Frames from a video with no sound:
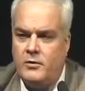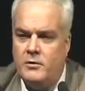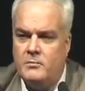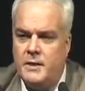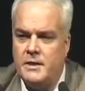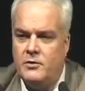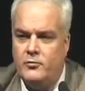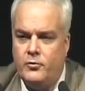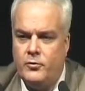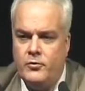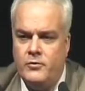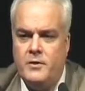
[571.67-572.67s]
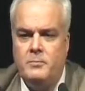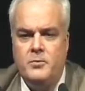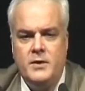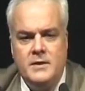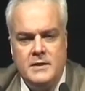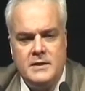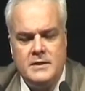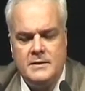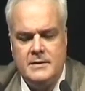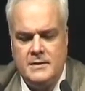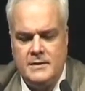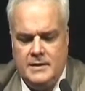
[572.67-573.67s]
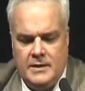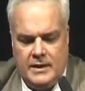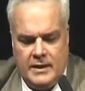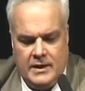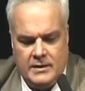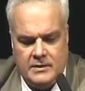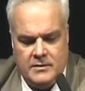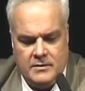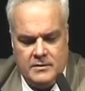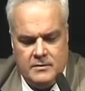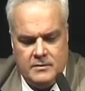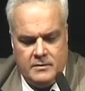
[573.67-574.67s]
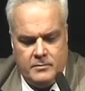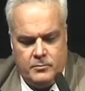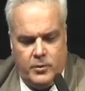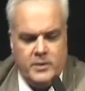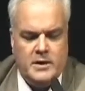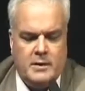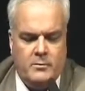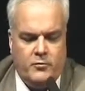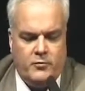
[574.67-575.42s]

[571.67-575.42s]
going back and forth, they printed it. And point number